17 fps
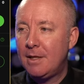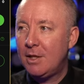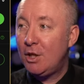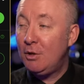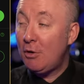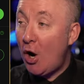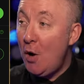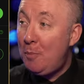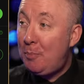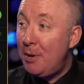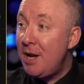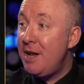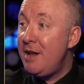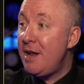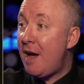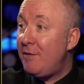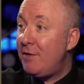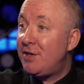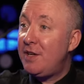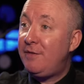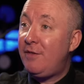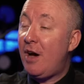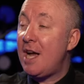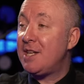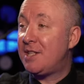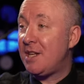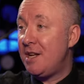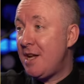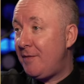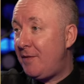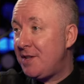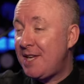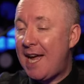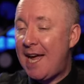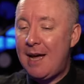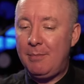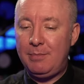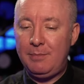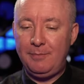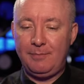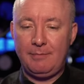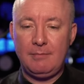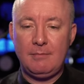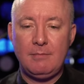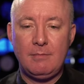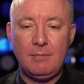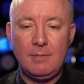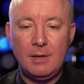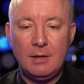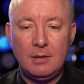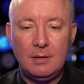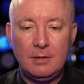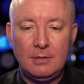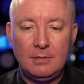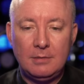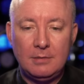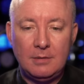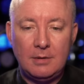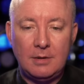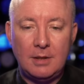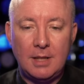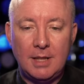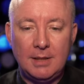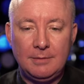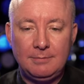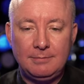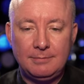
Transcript: You open another device, another tab. All right.